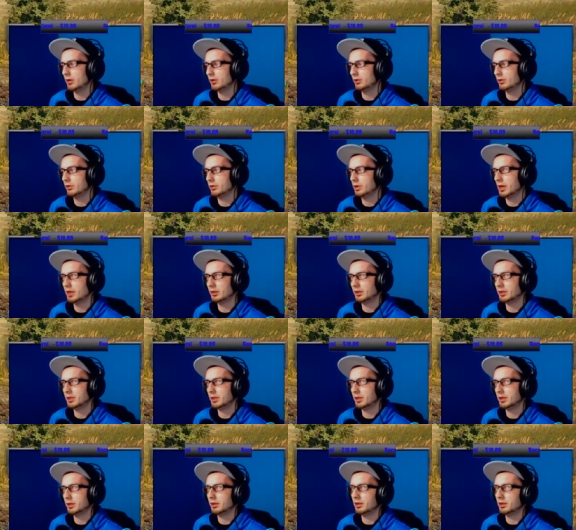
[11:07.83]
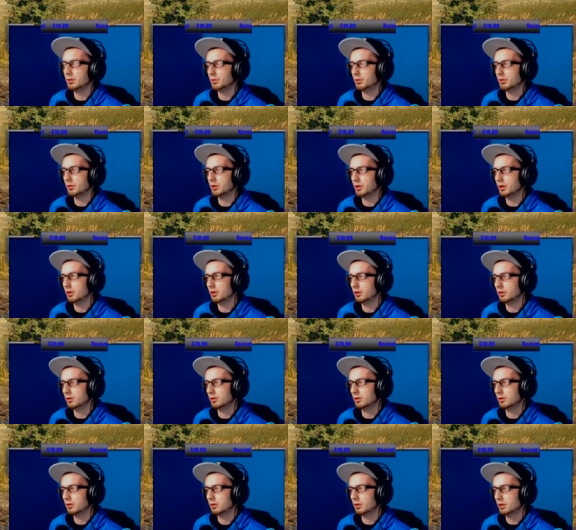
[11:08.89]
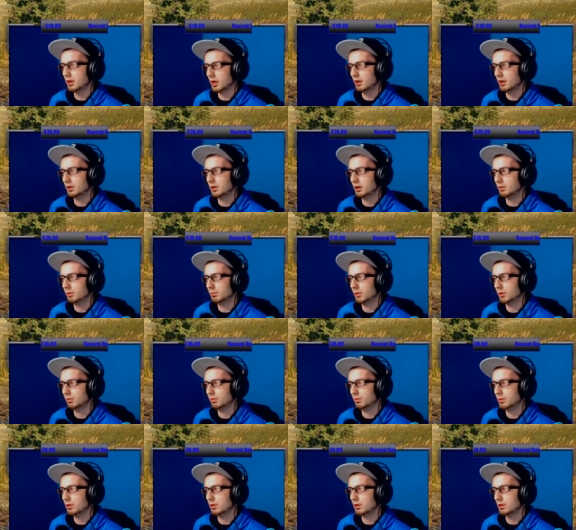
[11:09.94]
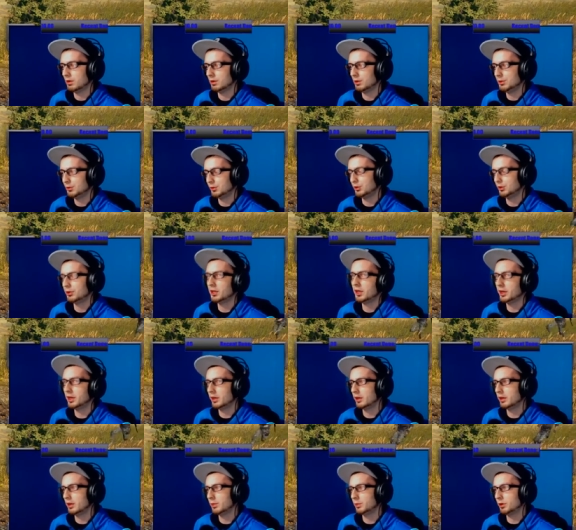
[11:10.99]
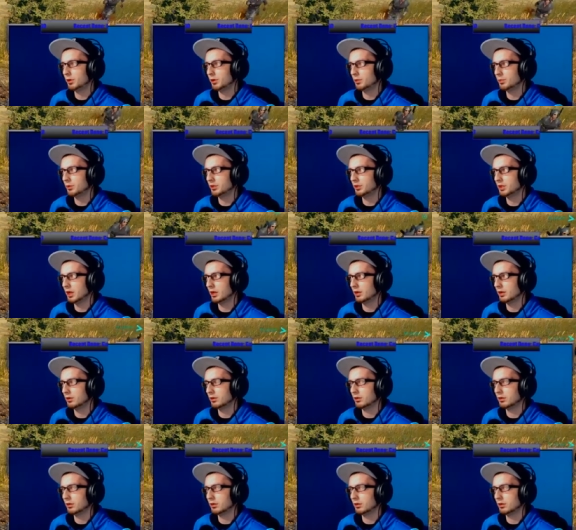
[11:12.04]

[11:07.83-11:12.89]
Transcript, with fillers: You guys need to oh, heal up I and go. Yeah, yep, yeah, yep. You two need to heal up and go push that hill.